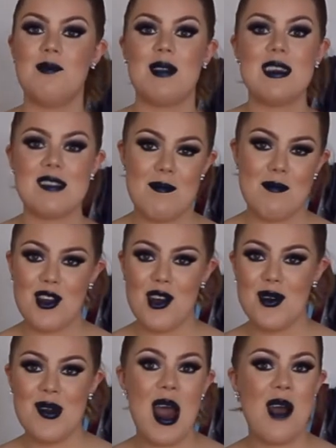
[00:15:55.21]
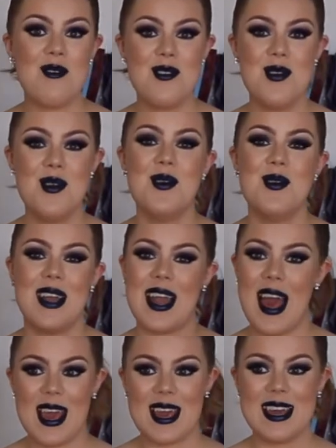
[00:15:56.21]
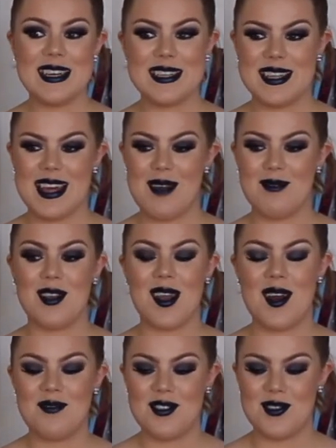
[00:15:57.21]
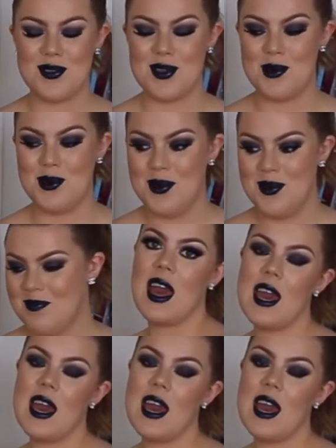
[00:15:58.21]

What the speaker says: please let me know how you like it. I would love to know.